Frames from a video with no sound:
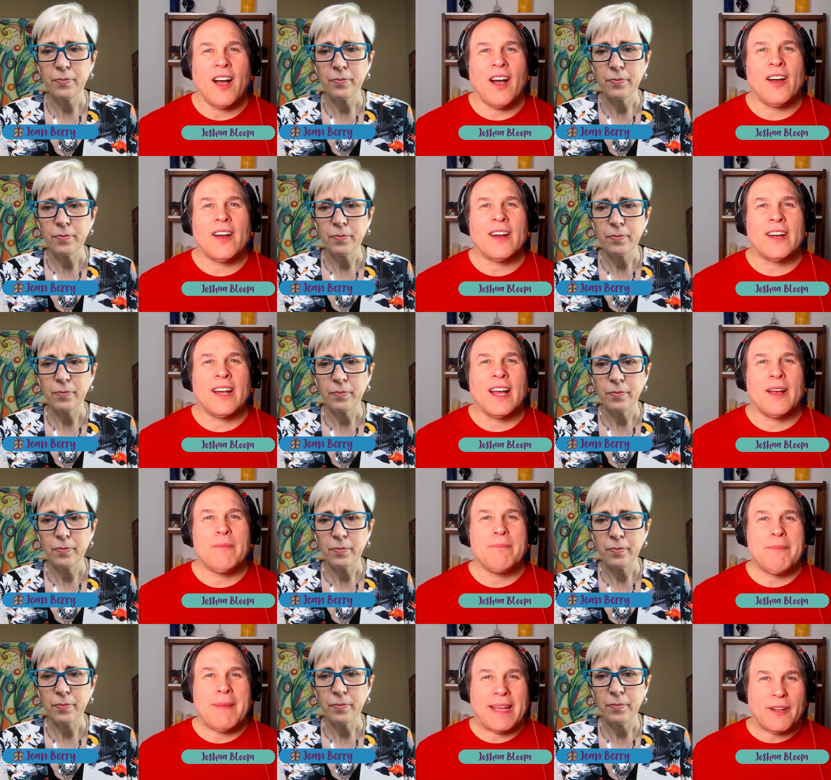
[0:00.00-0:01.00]
Speaker 1: are a
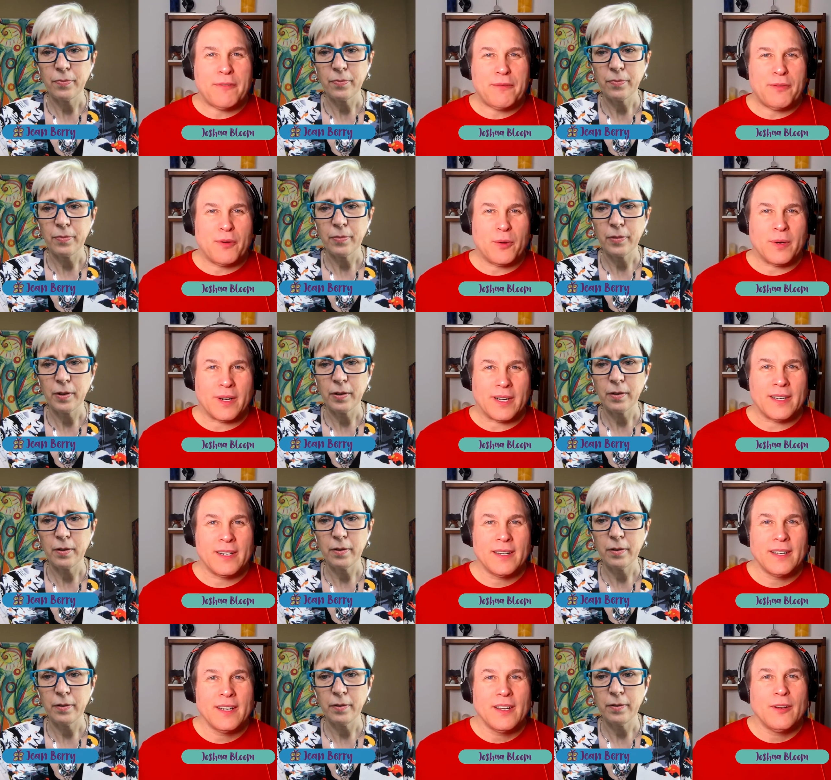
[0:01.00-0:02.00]

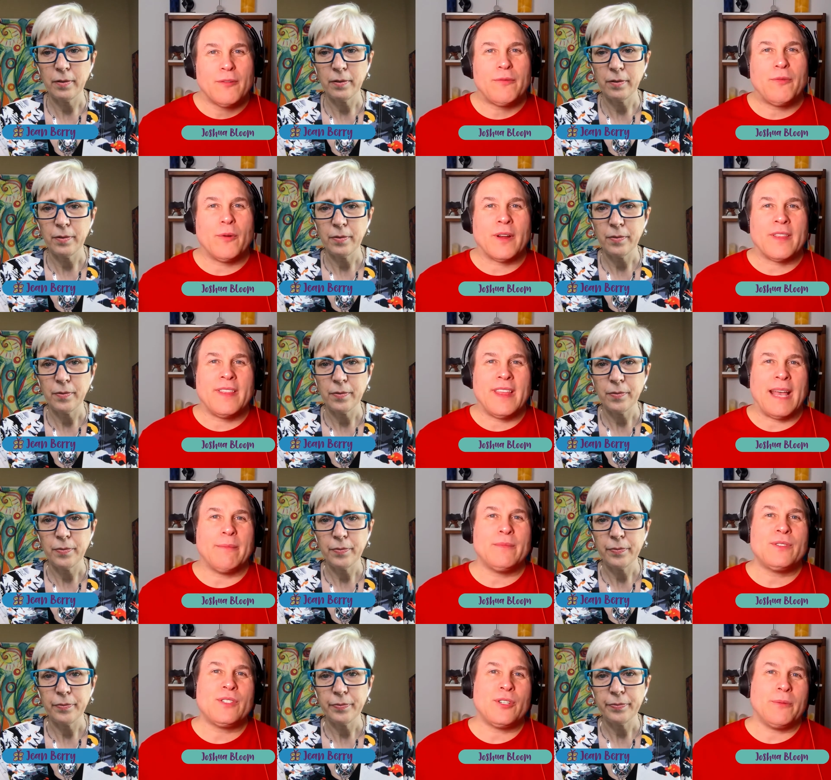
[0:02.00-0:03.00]
metaphor for
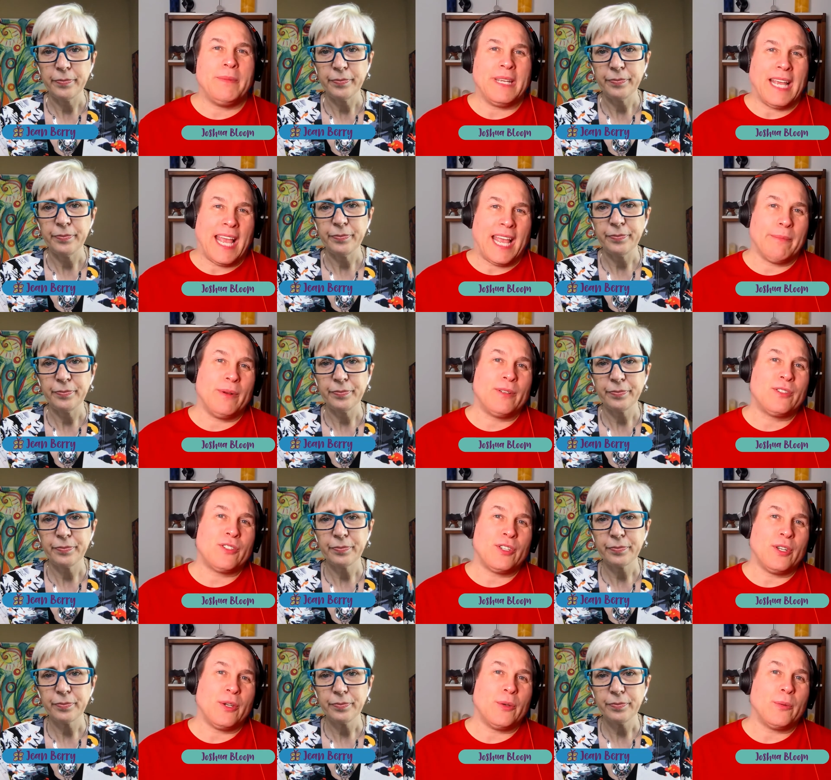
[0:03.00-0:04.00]
them to be able
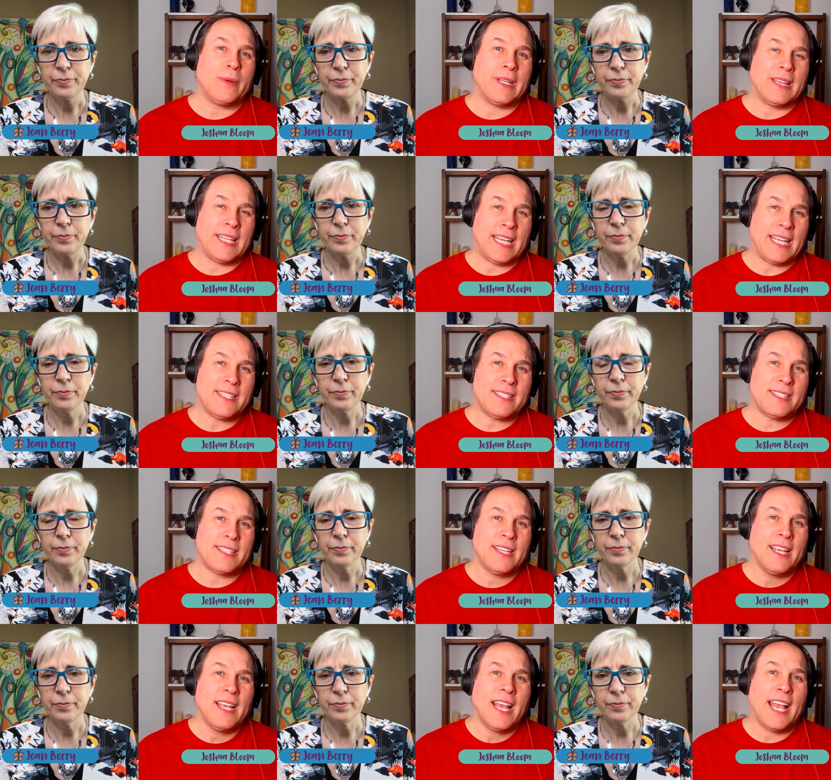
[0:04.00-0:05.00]
to release
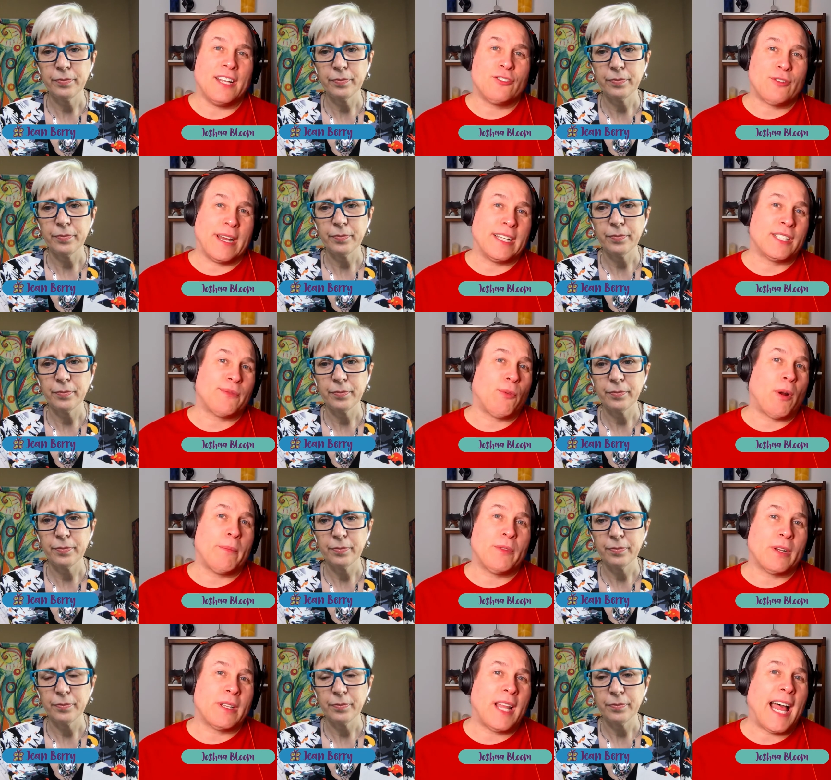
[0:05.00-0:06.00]
and
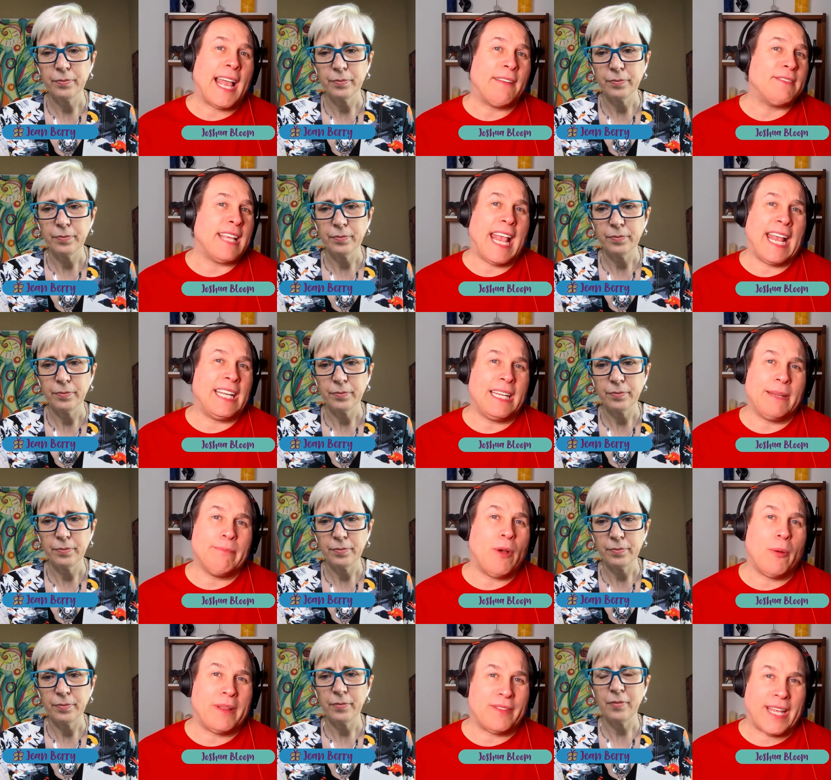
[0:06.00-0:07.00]
transform their lives any
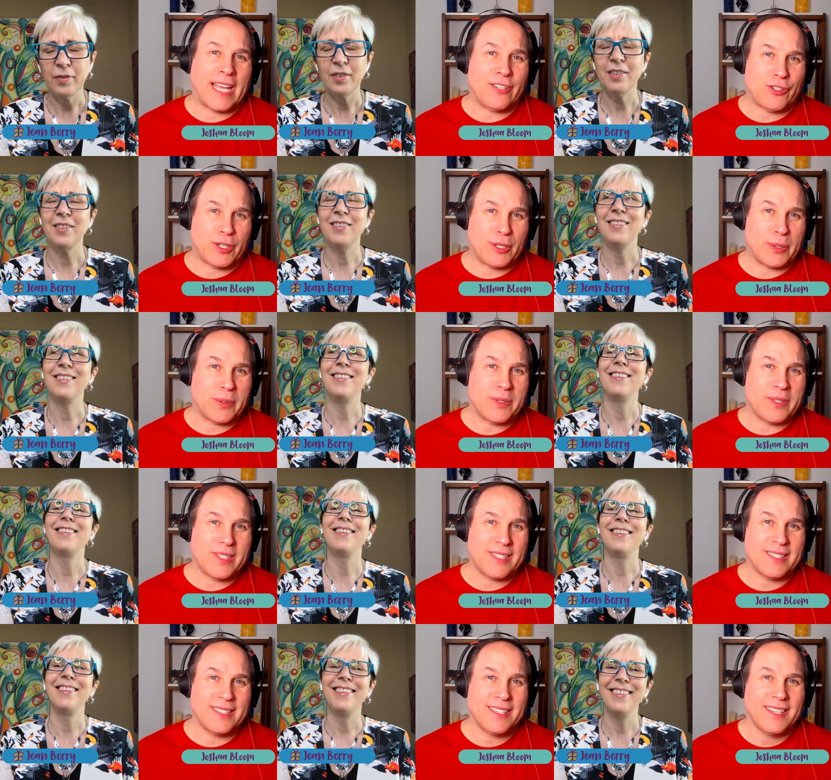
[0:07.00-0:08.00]
moment they choose.
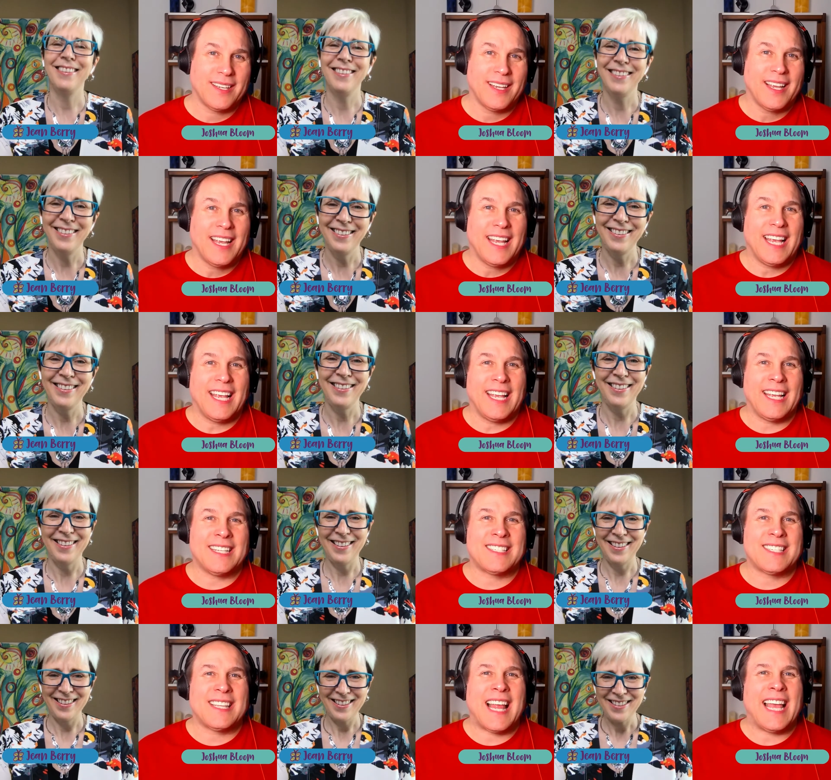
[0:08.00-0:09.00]

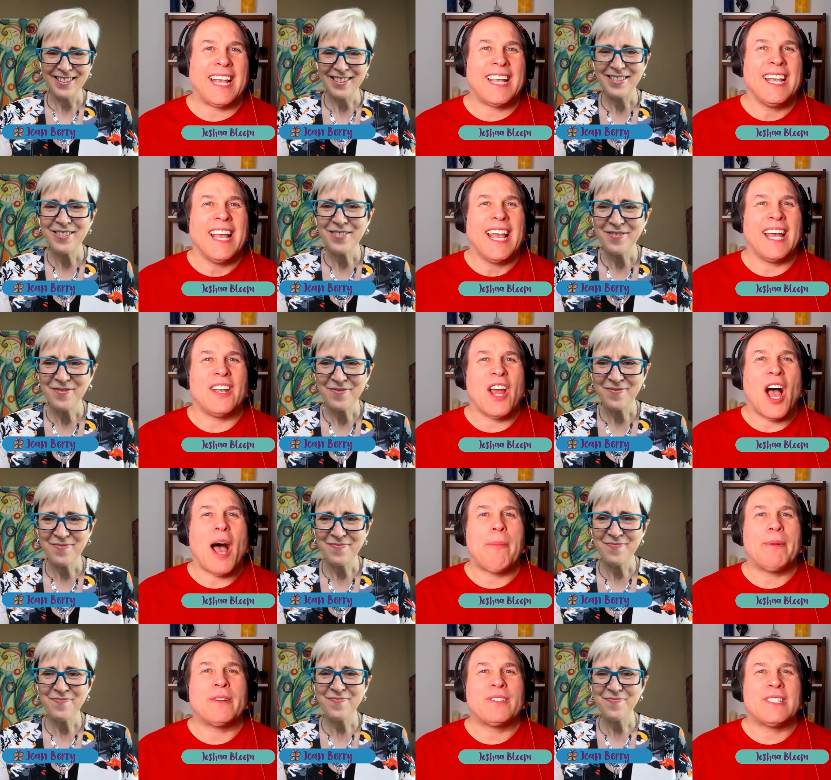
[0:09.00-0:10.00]
It's like an
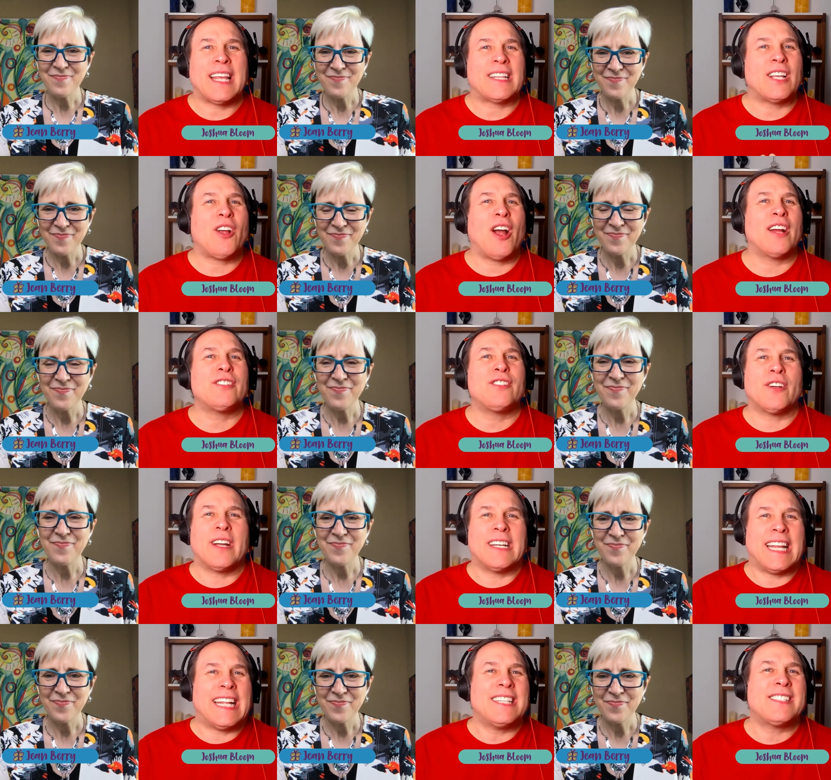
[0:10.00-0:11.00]
oppor- like the cards are
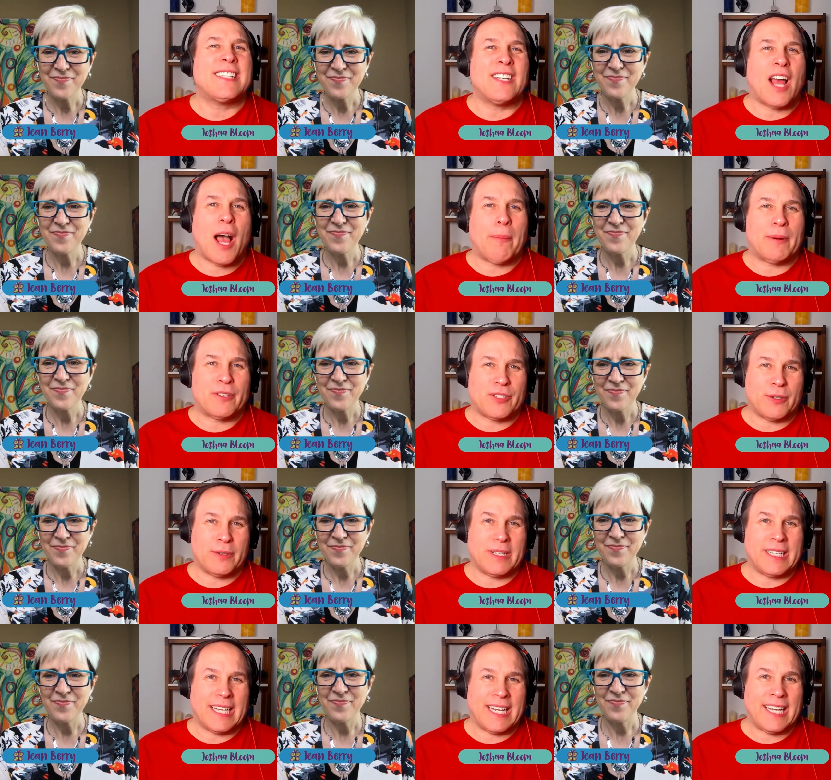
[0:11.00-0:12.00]
an instant
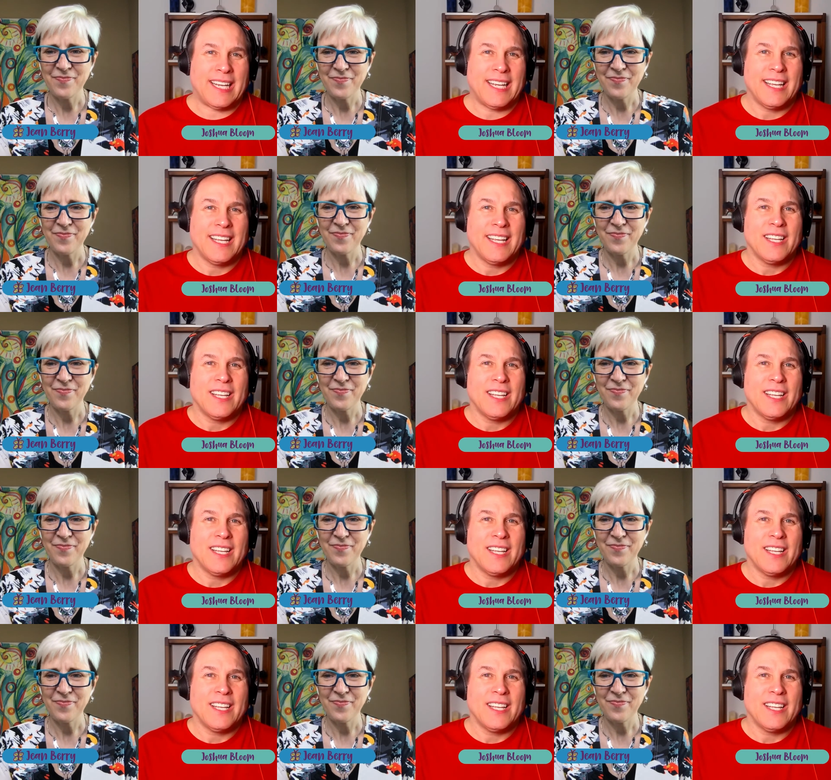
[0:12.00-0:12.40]
opportunity